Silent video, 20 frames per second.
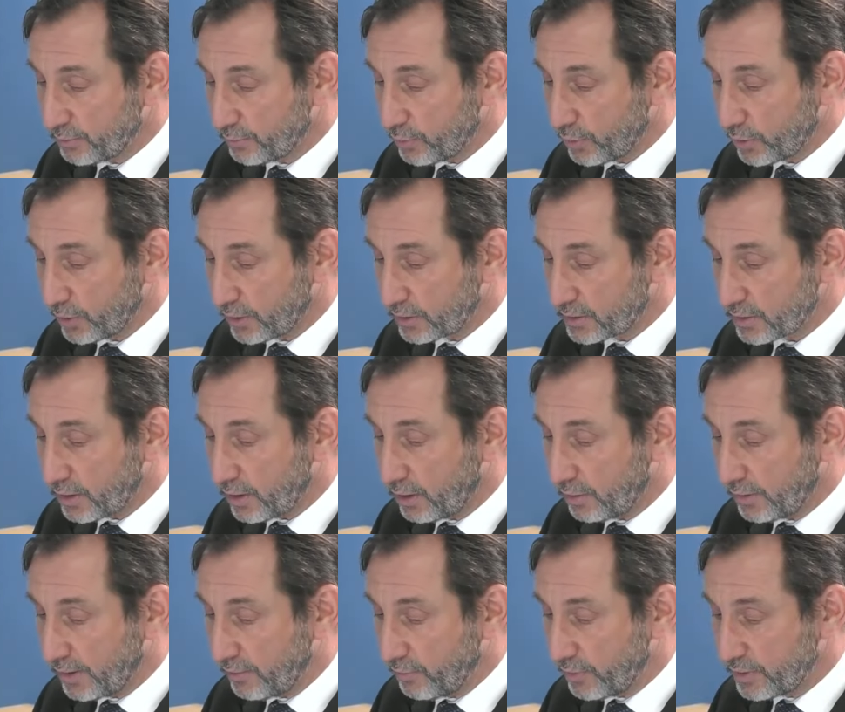products
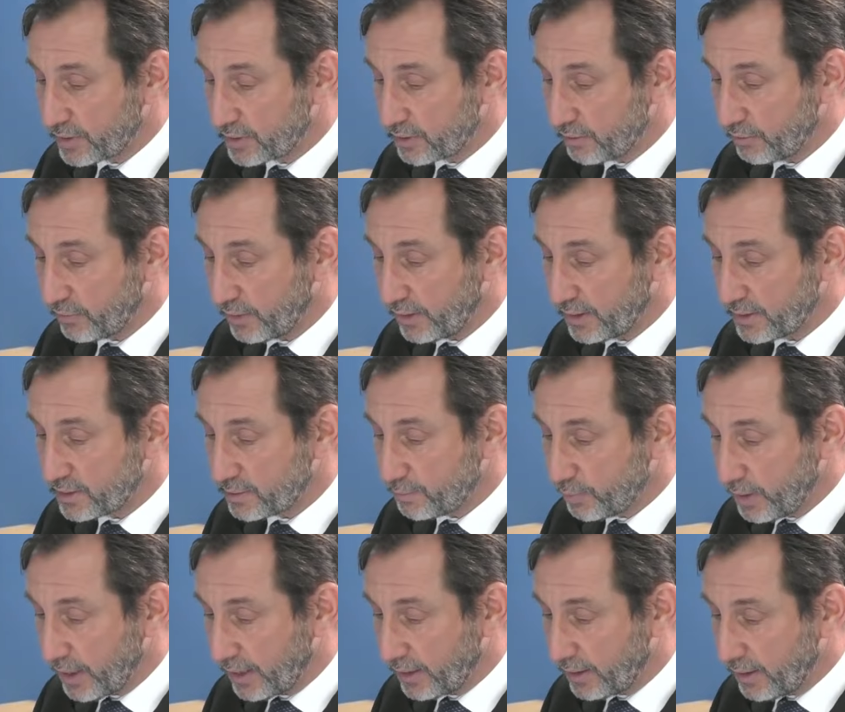are a risk to fire
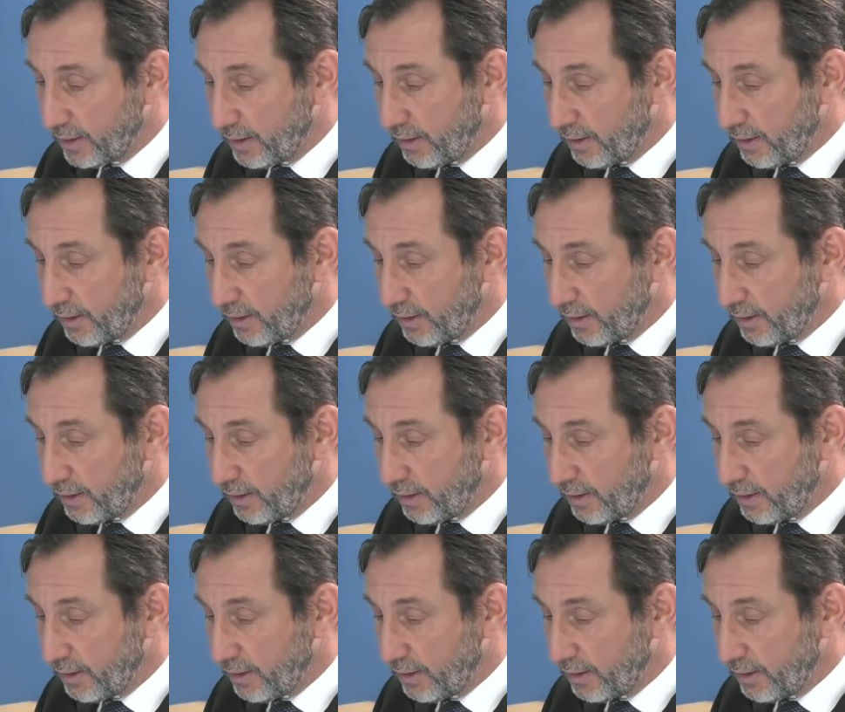spread,